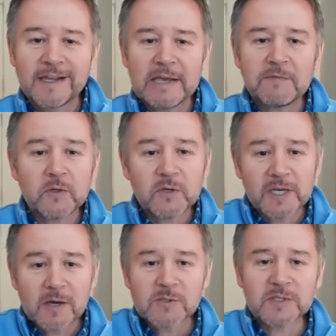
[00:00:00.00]
Yep. If you can
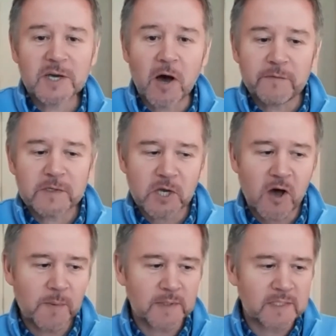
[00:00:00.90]
go to the coffee
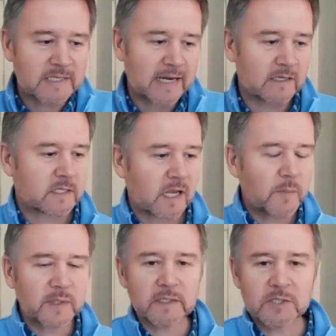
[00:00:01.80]
shop and the tennis
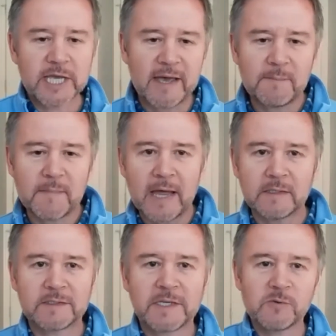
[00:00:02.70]
club and the gym
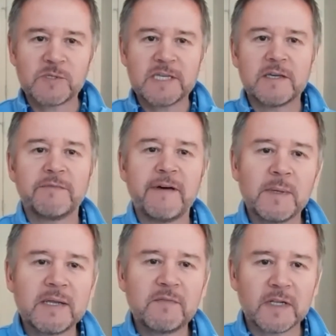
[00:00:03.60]
and go see your
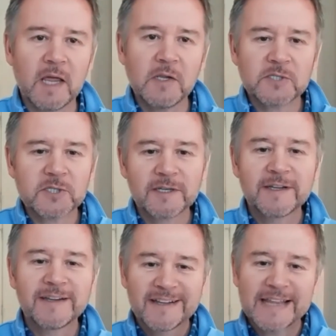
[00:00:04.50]
family for lunch,
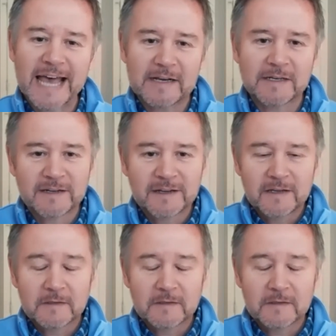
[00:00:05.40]
then